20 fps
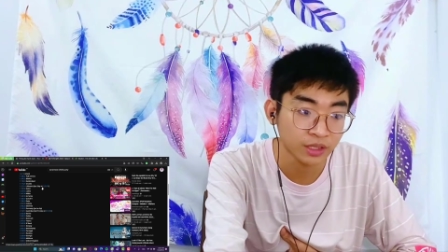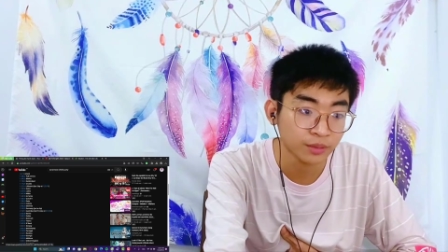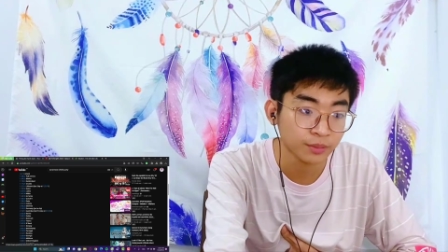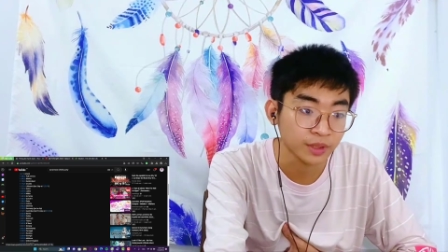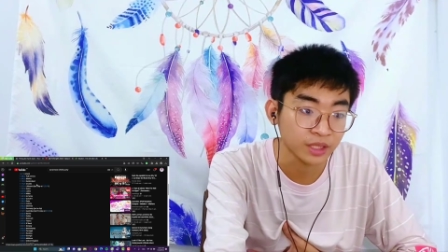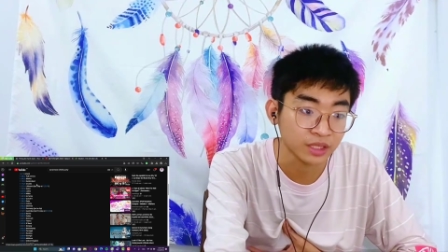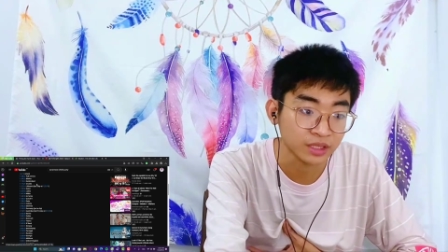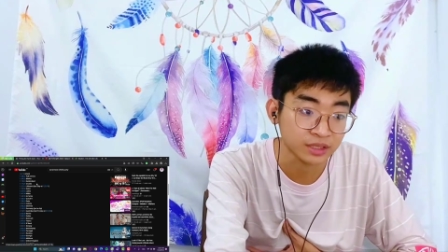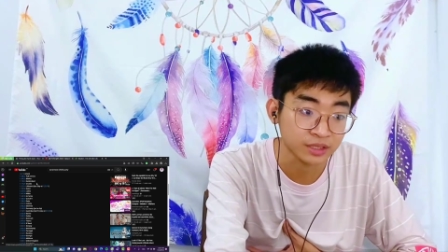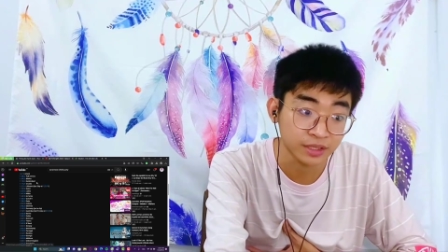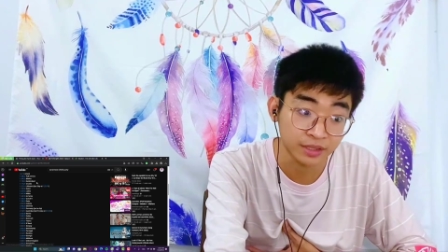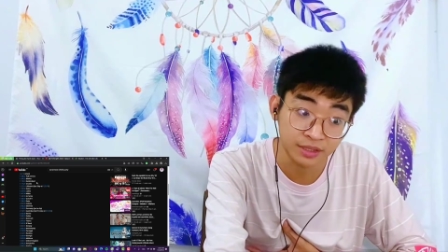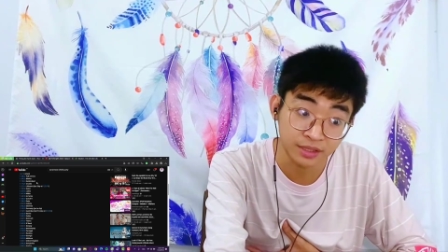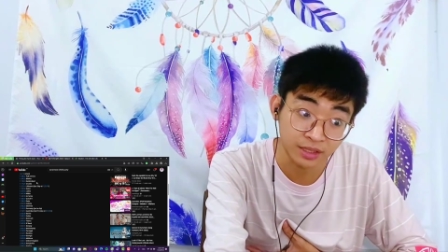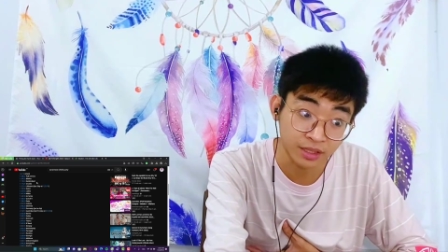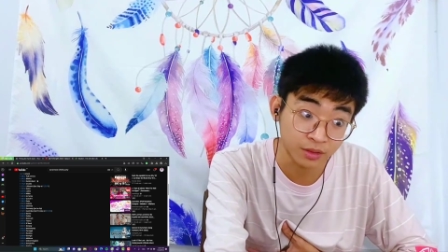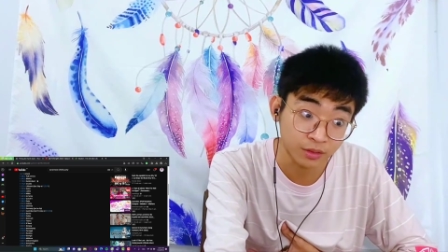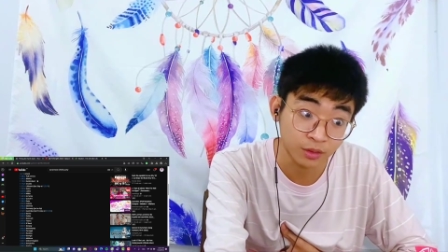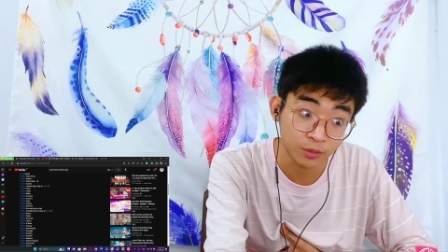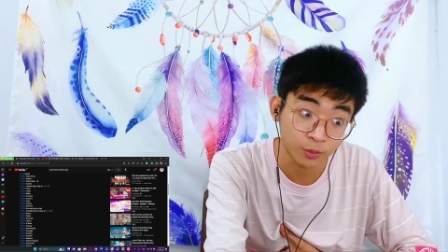because they
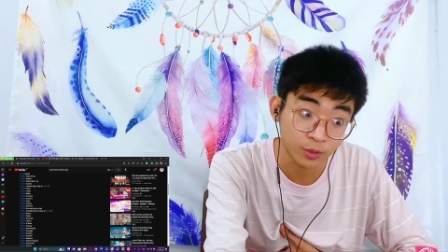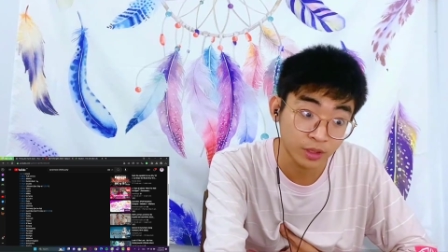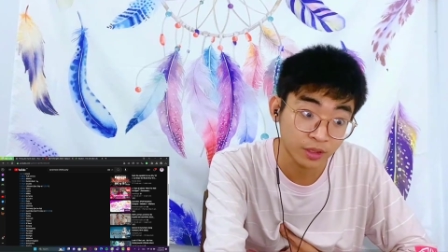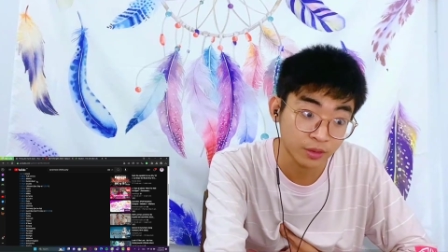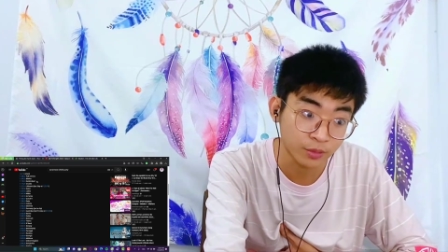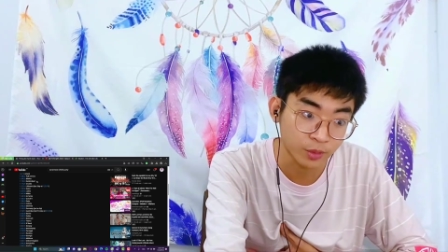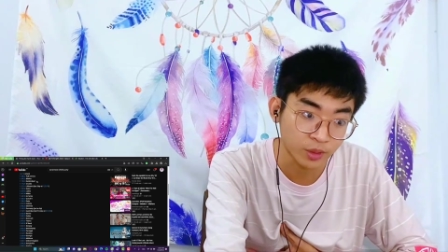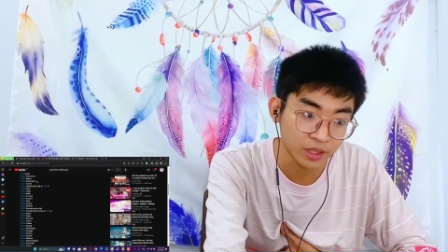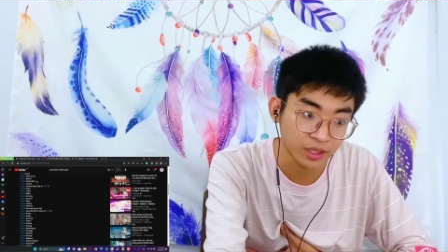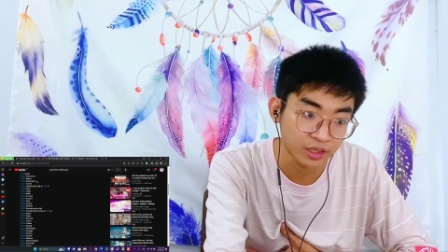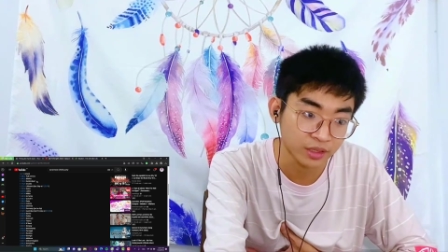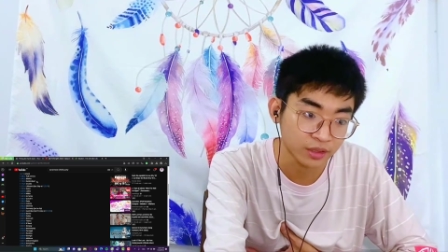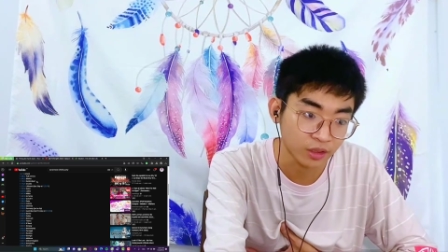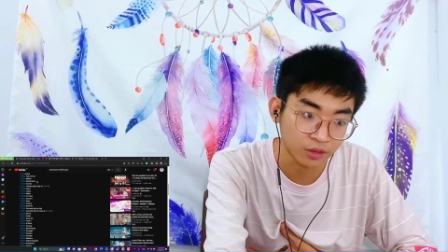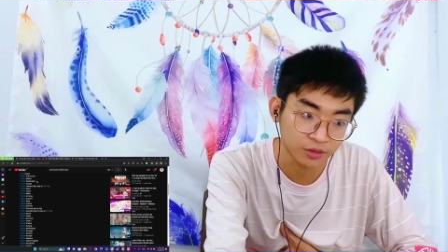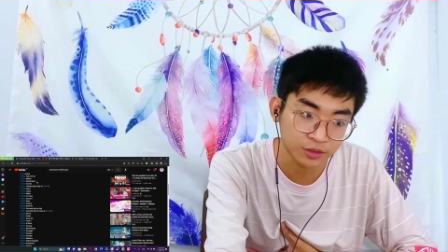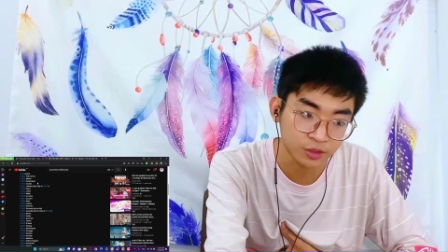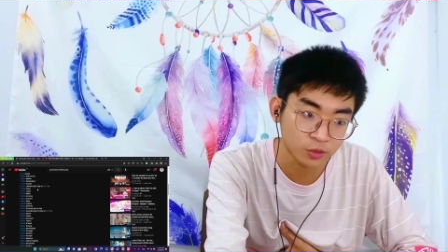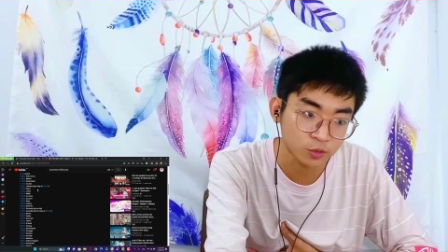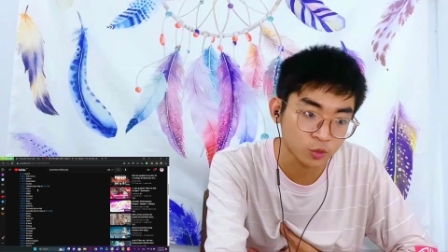sound really great.
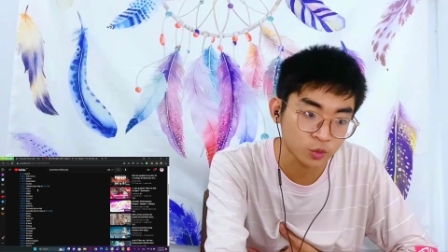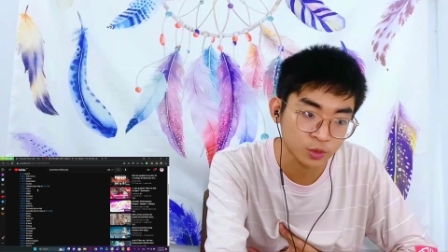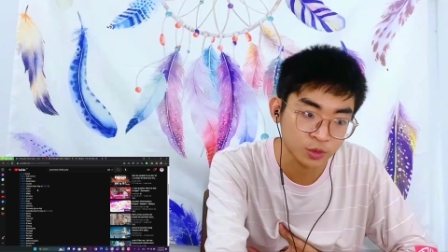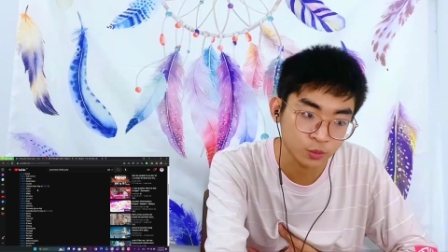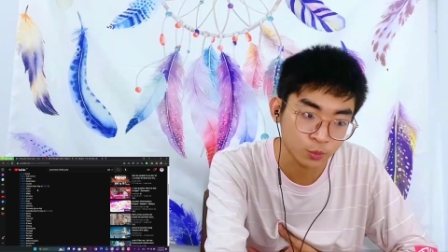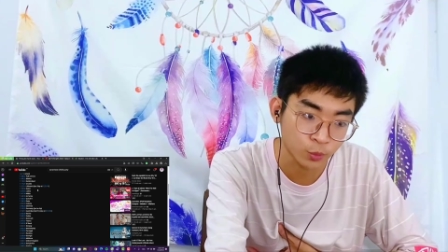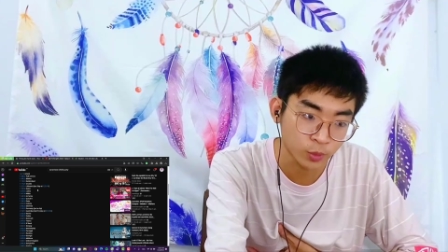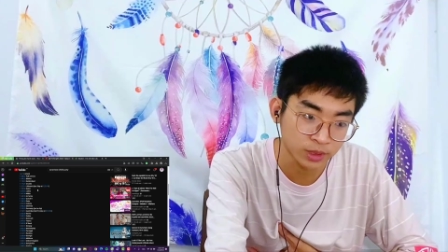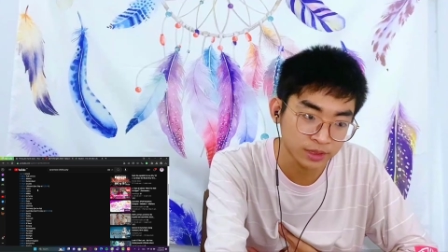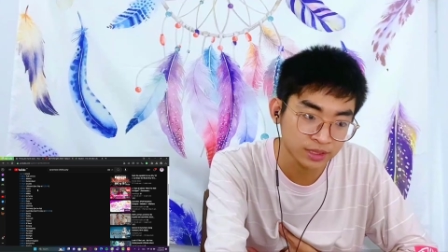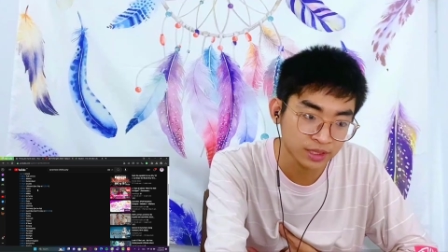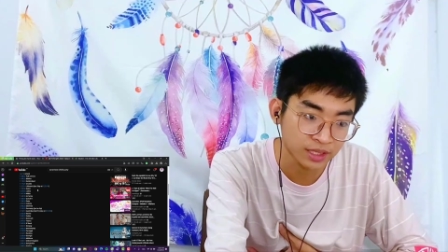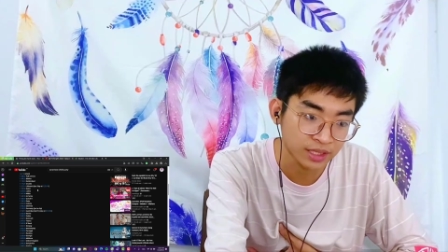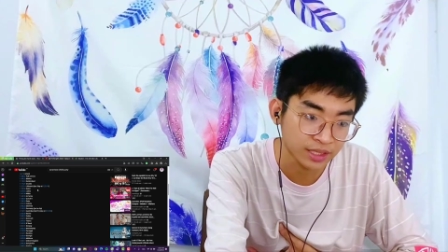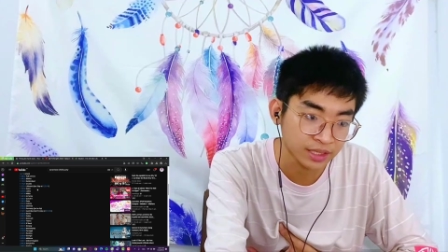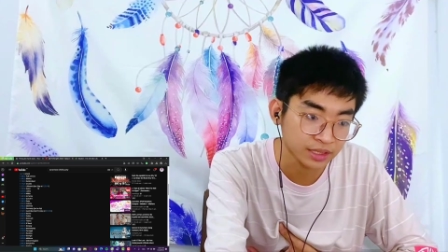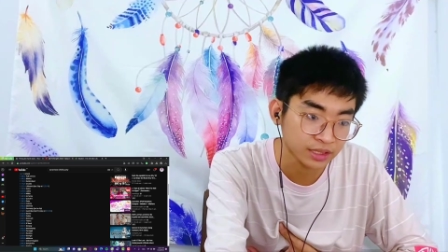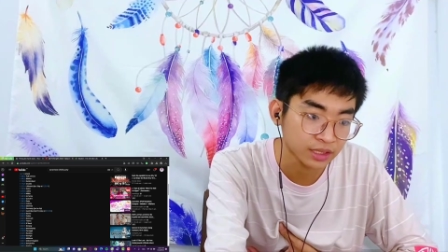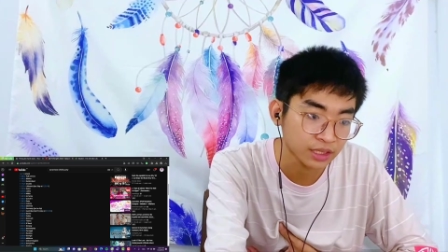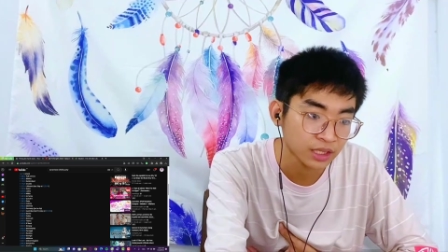Also to
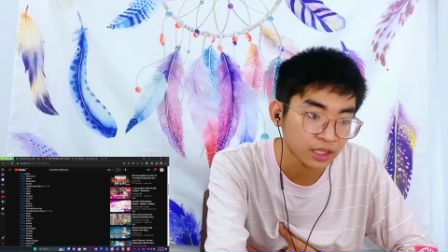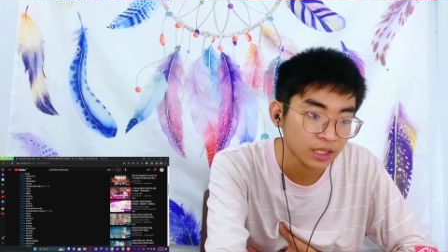Switzerland.